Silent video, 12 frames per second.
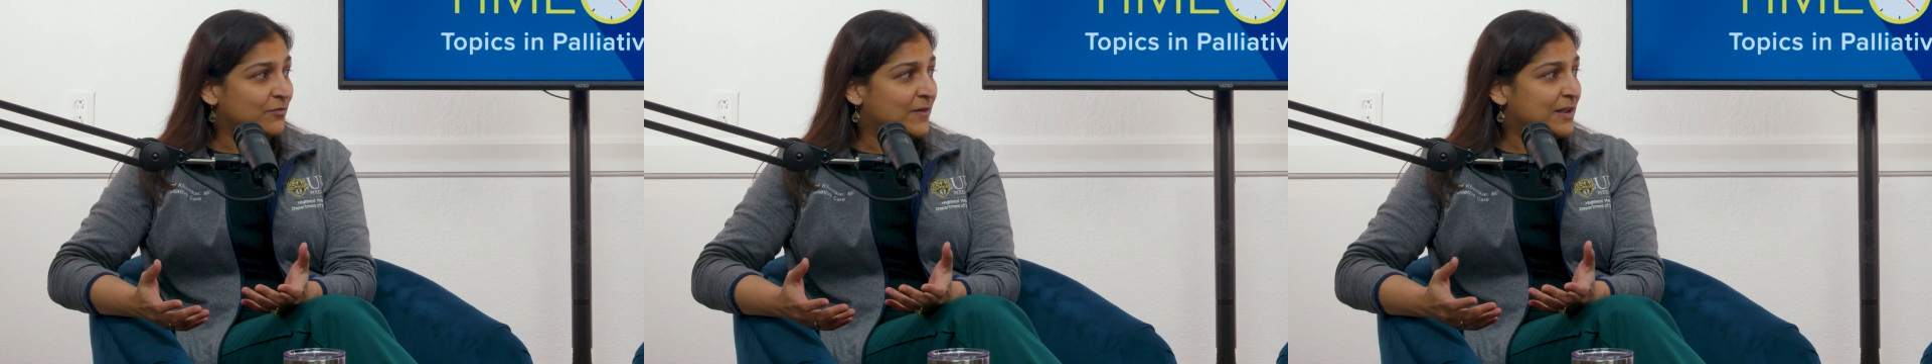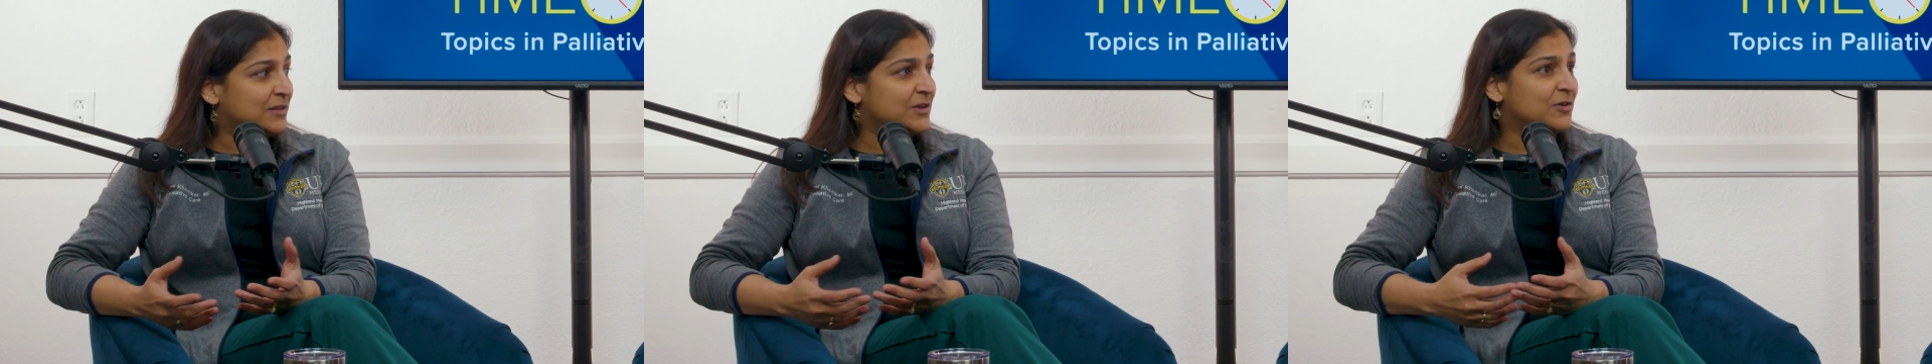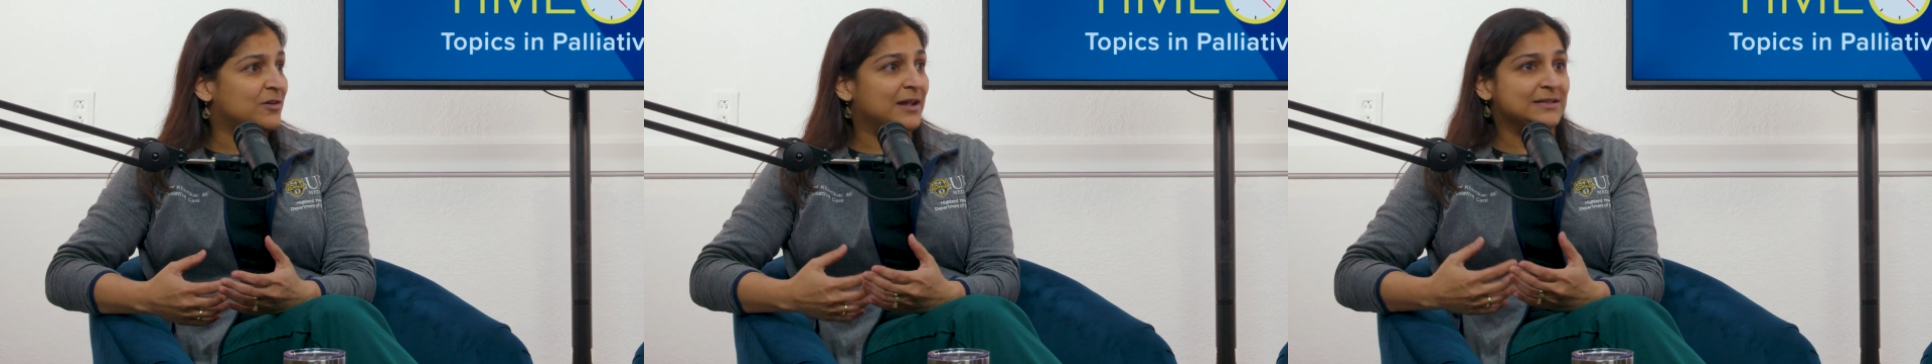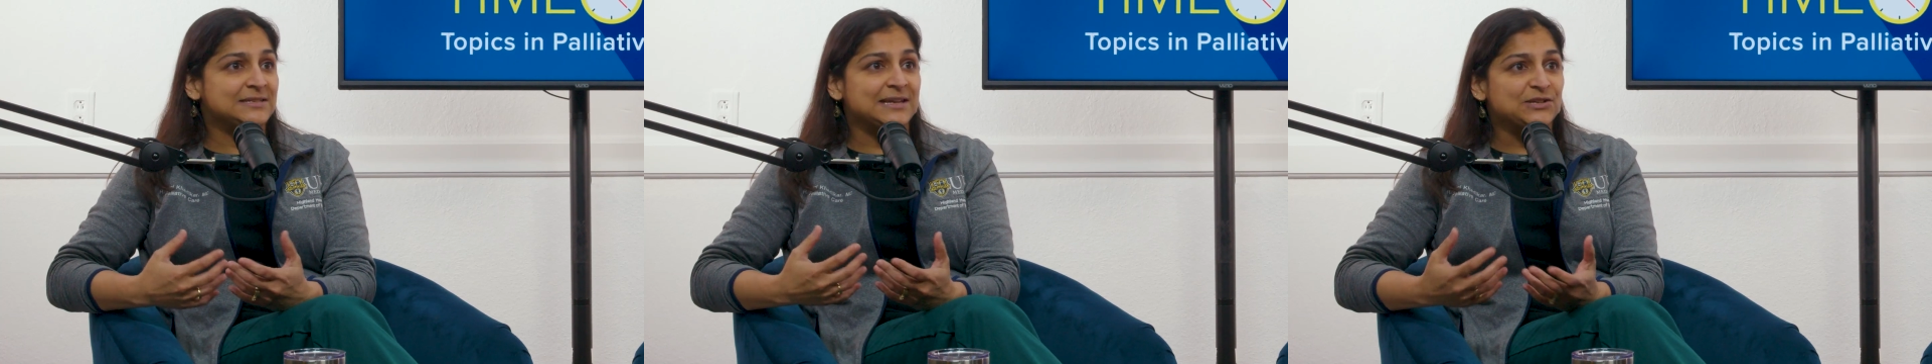failure,
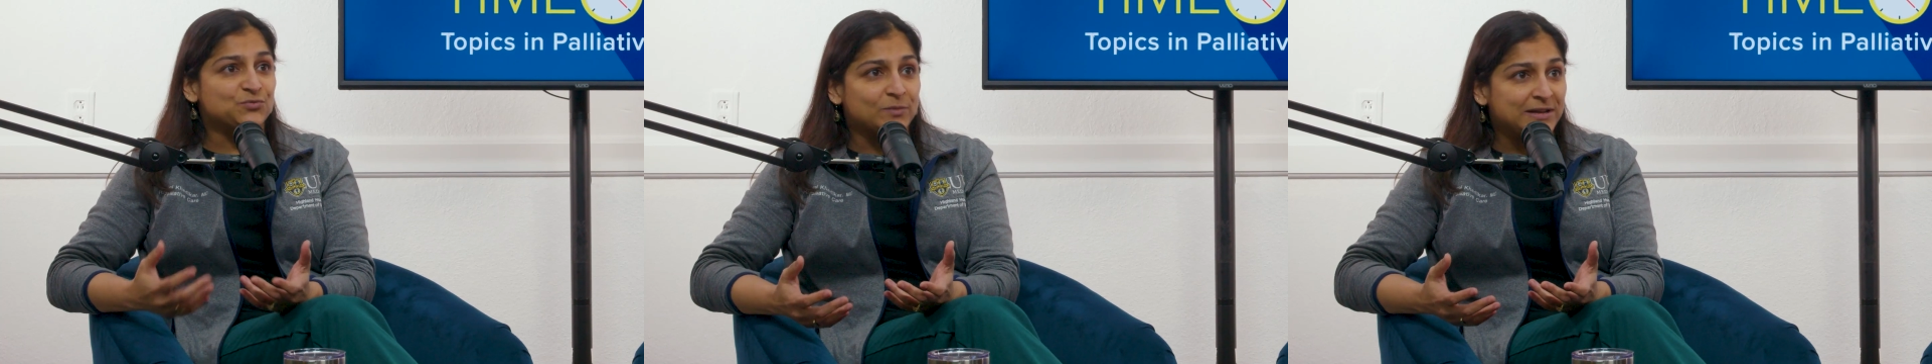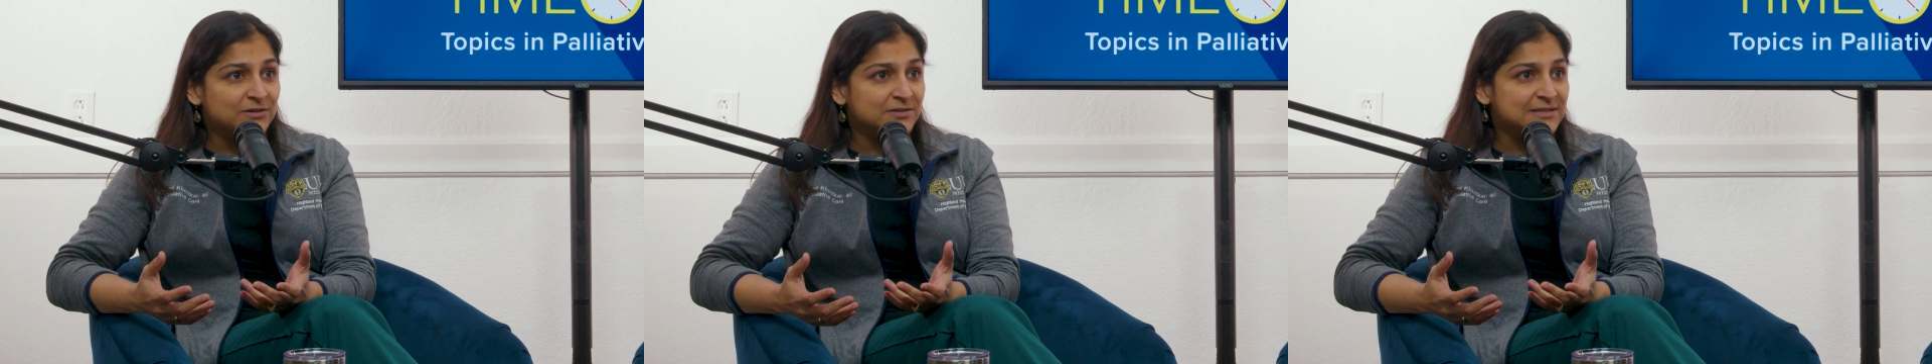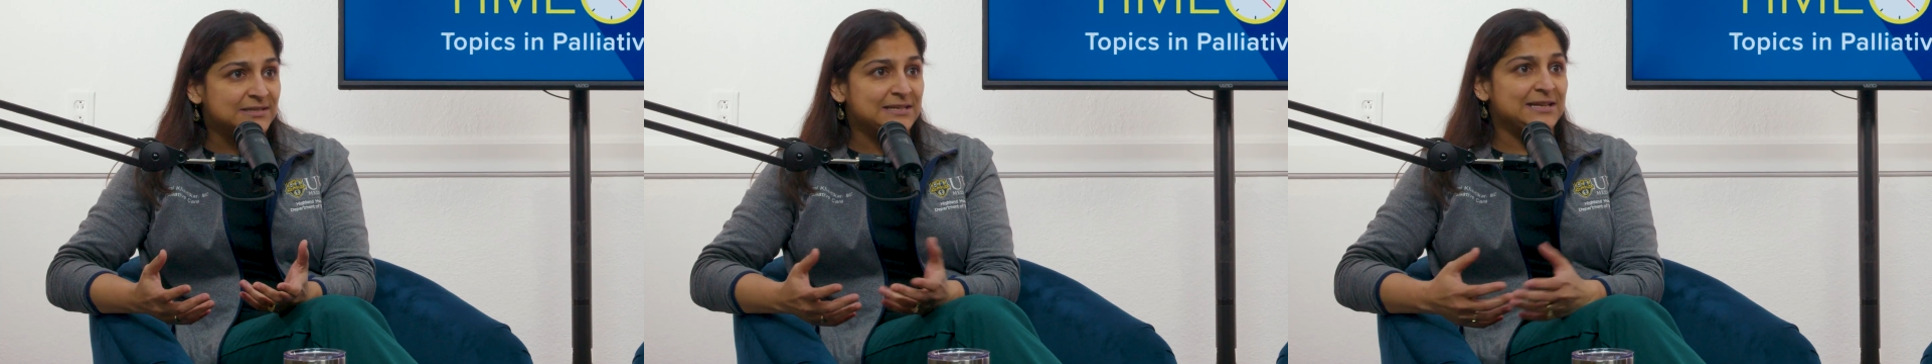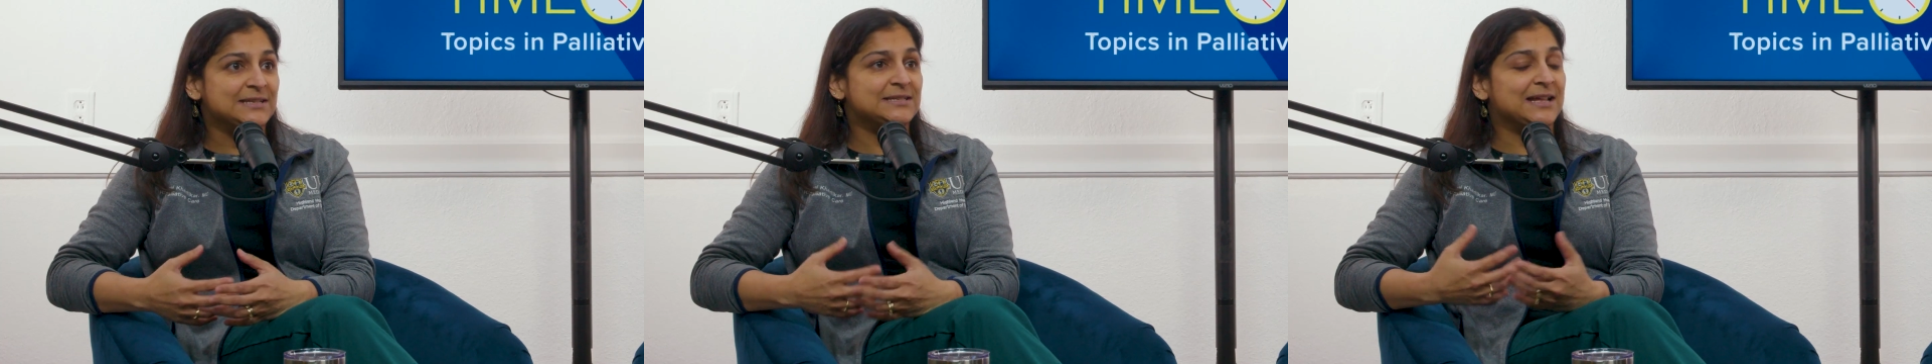end-stage renal disease,